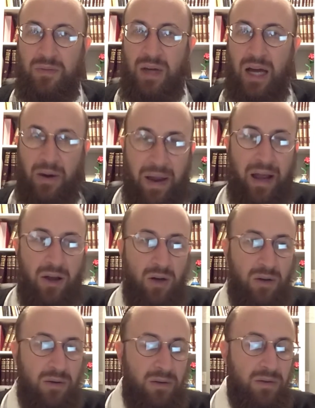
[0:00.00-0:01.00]

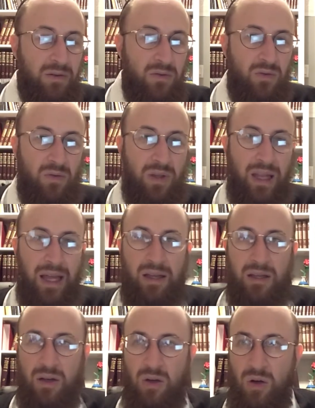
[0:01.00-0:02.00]
Ar'eka, Lech
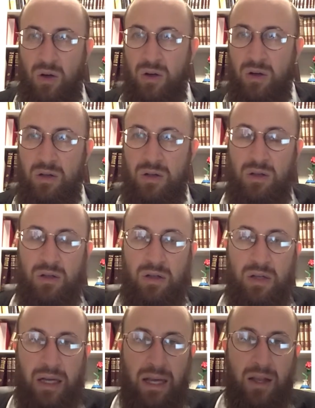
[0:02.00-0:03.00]
Lecha
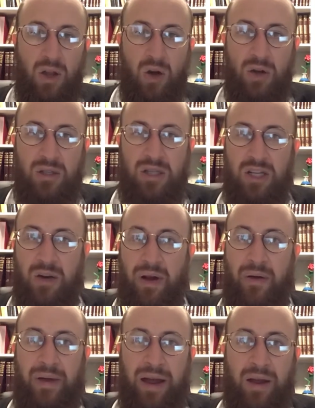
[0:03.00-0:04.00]
El Ha'aretz Asher
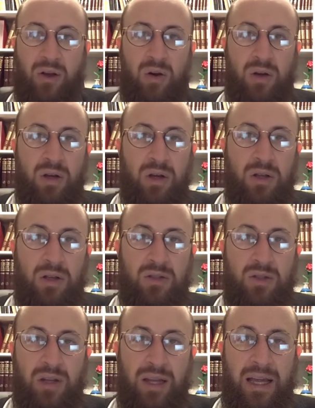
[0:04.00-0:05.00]
Ar'eka,
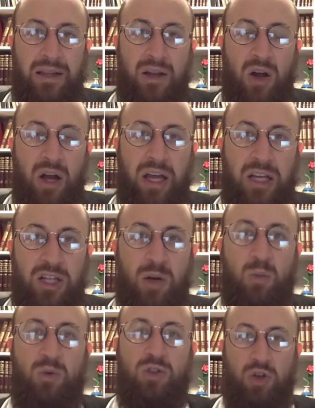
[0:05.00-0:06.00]
to the land that I,
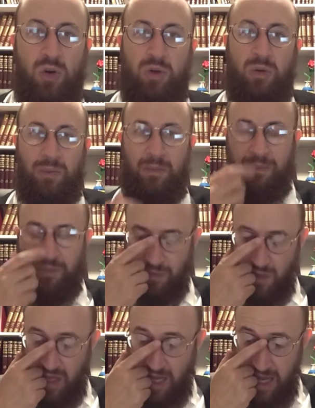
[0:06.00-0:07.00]
Hashem, will show you.
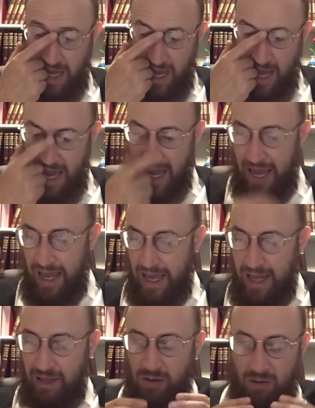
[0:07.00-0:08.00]

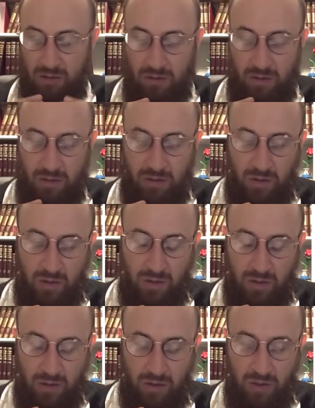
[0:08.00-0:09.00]
And
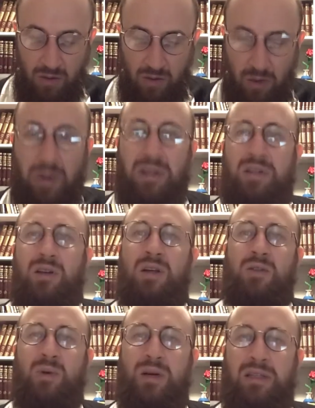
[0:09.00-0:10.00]
what we
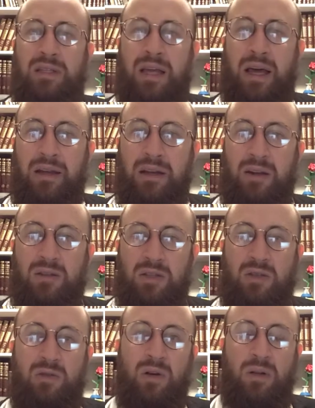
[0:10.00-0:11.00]
discussed was that in Eretz
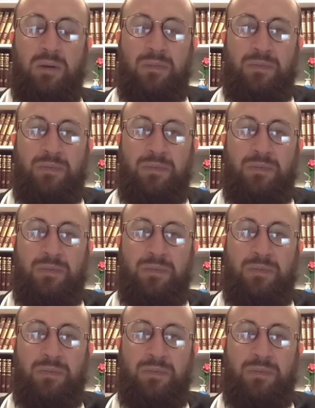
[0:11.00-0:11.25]
Yisrael,